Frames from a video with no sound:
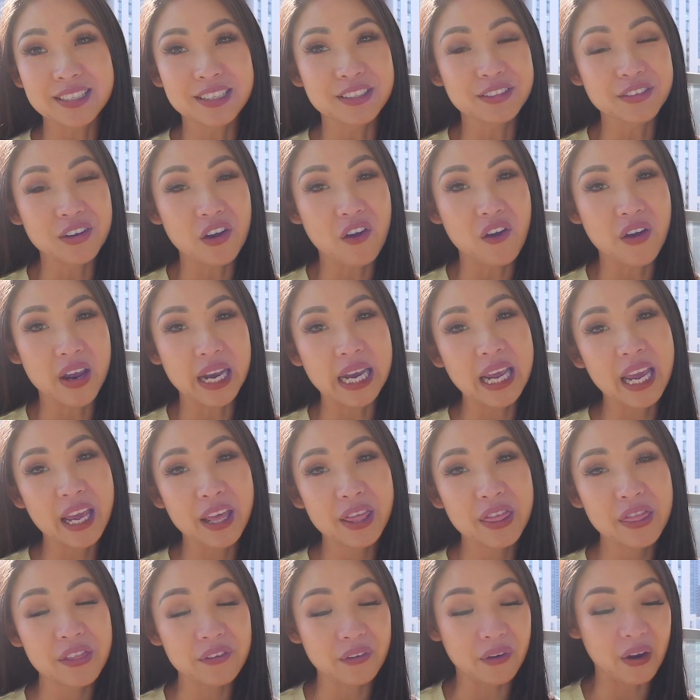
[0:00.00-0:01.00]
didn't know and he
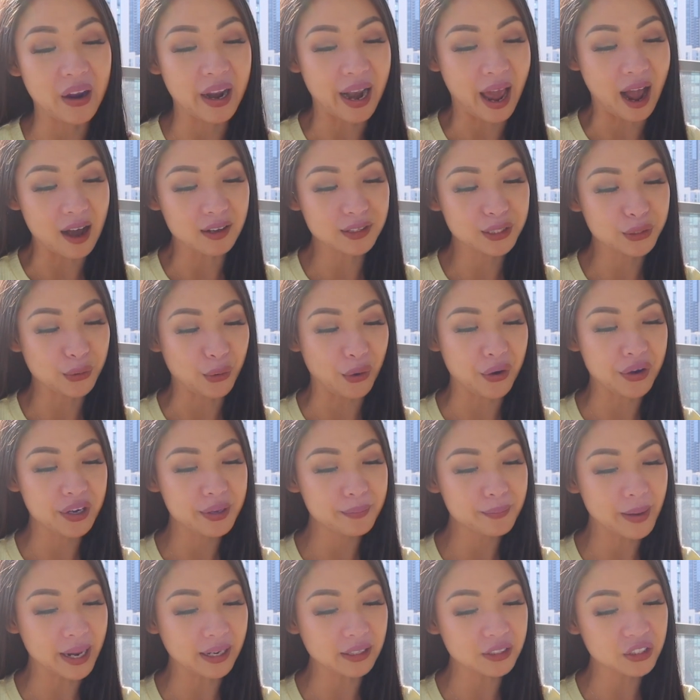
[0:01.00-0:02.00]
threw it out, so I only
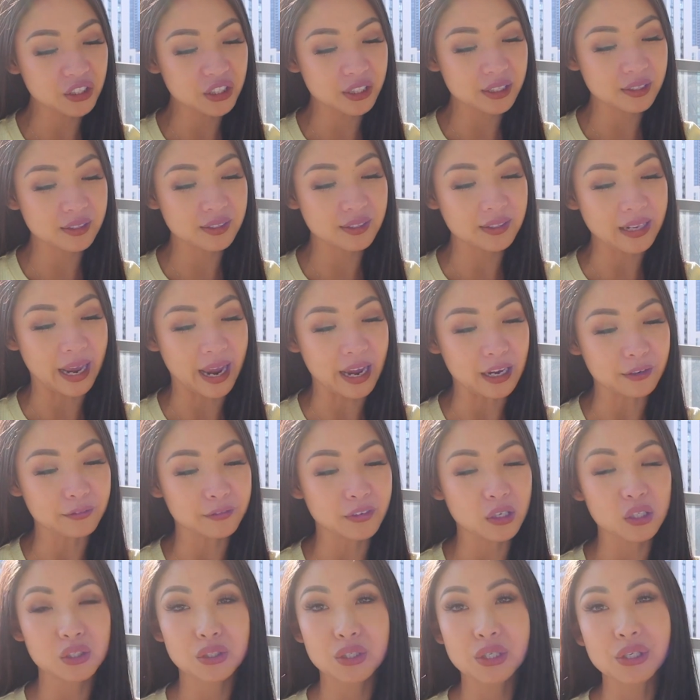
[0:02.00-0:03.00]
managed to save
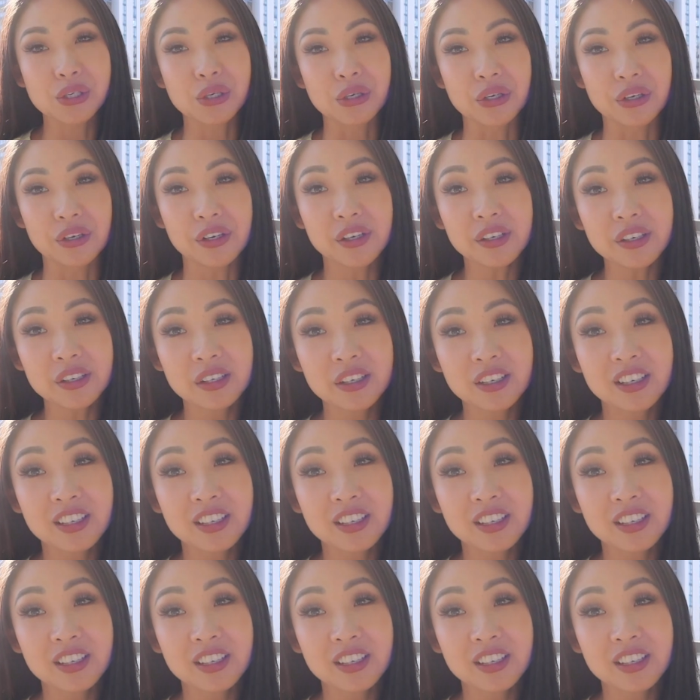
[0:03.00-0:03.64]
2.